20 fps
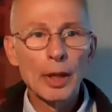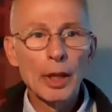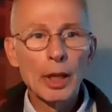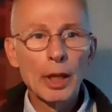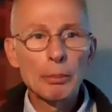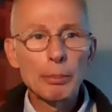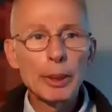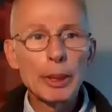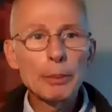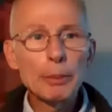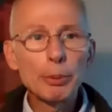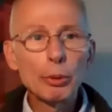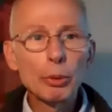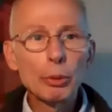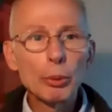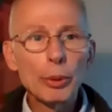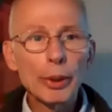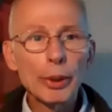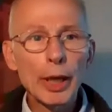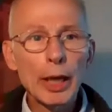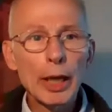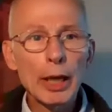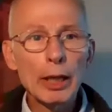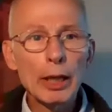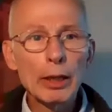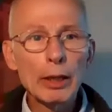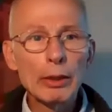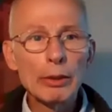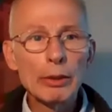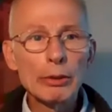People with
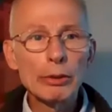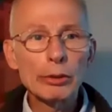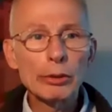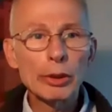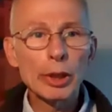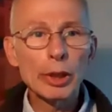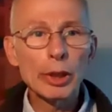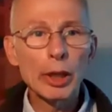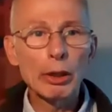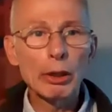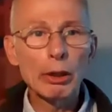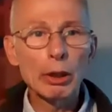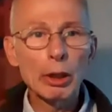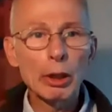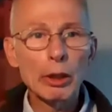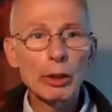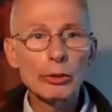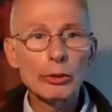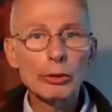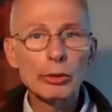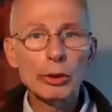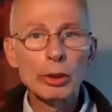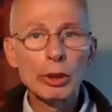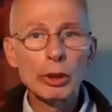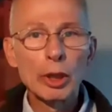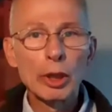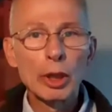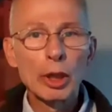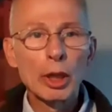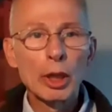hands and hearts
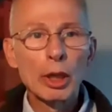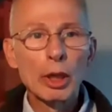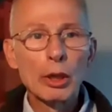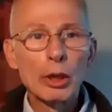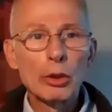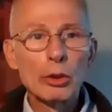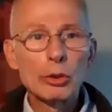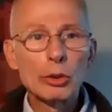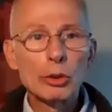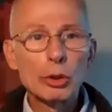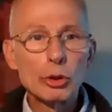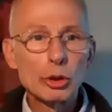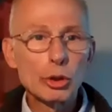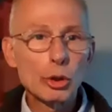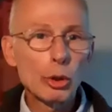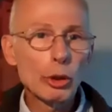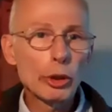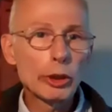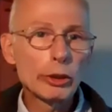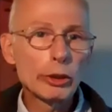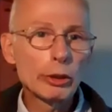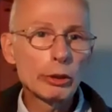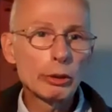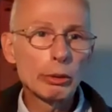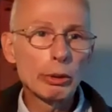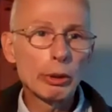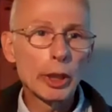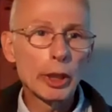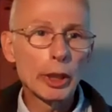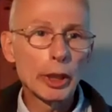to join
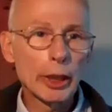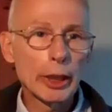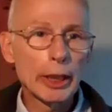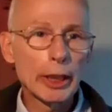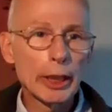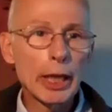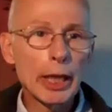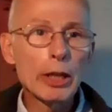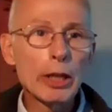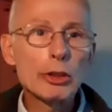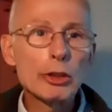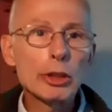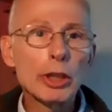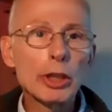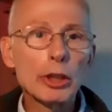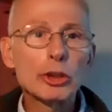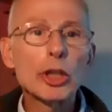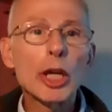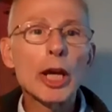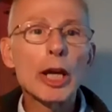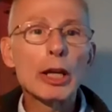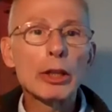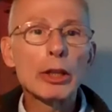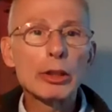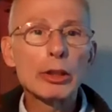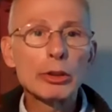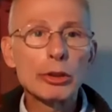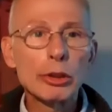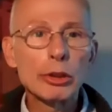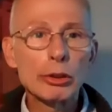you in engaging the
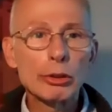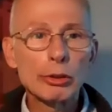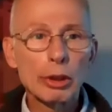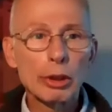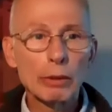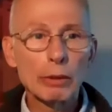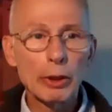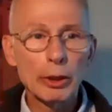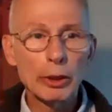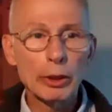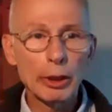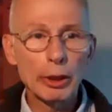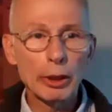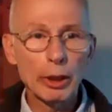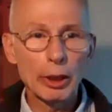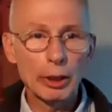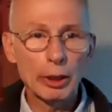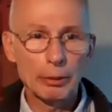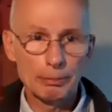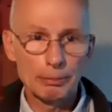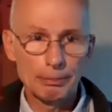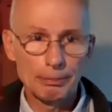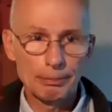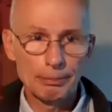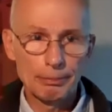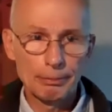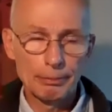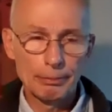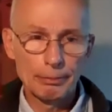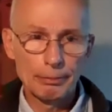challenges of our day.
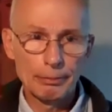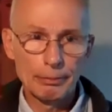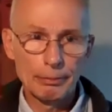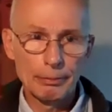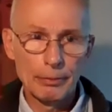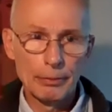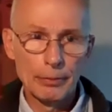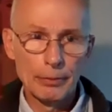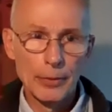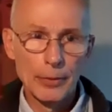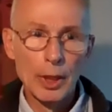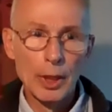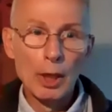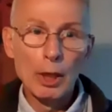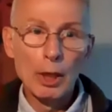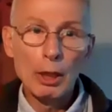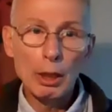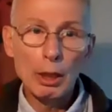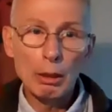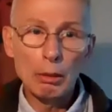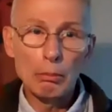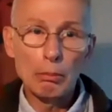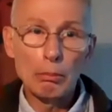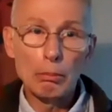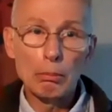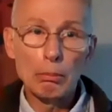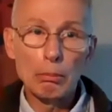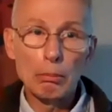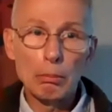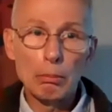Now,
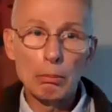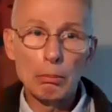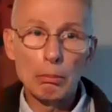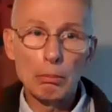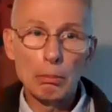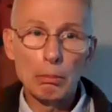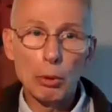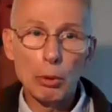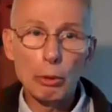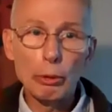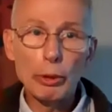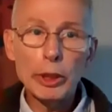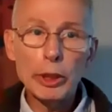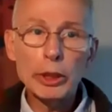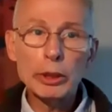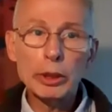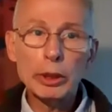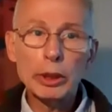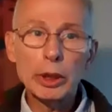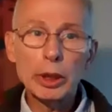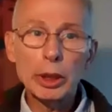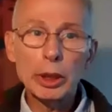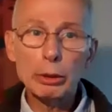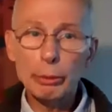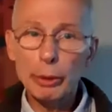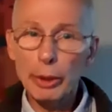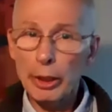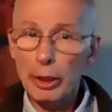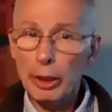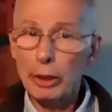Maureen
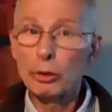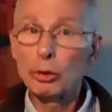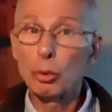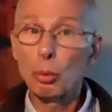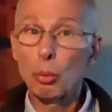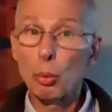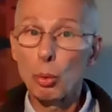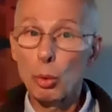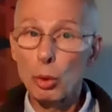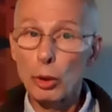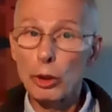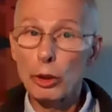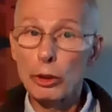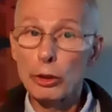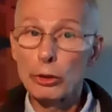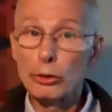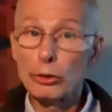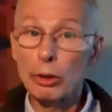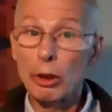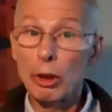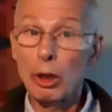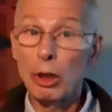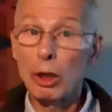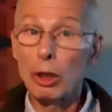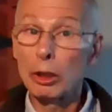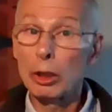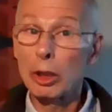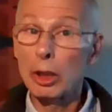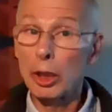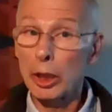Killoran's words
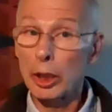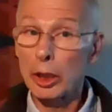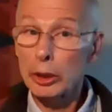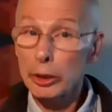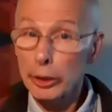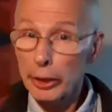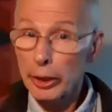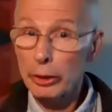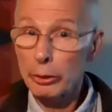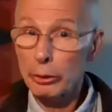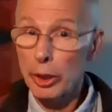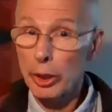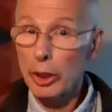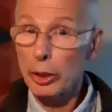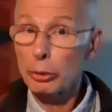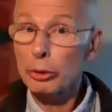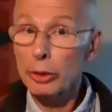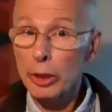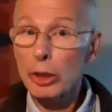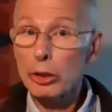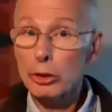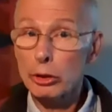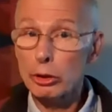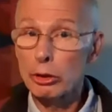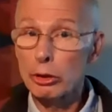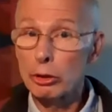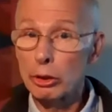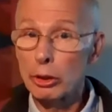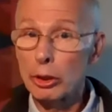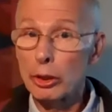are a good
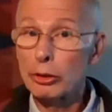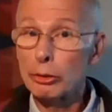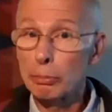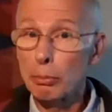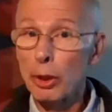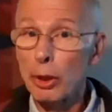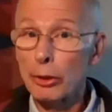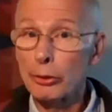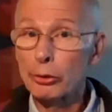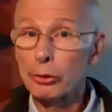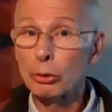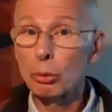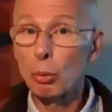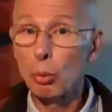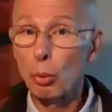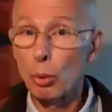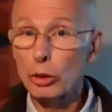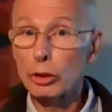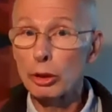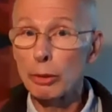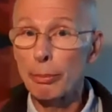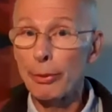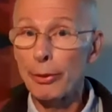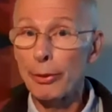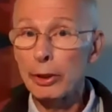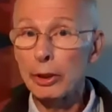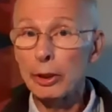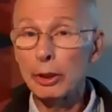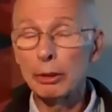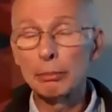introduction to this month's worship
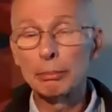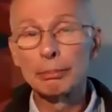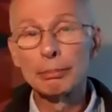theme,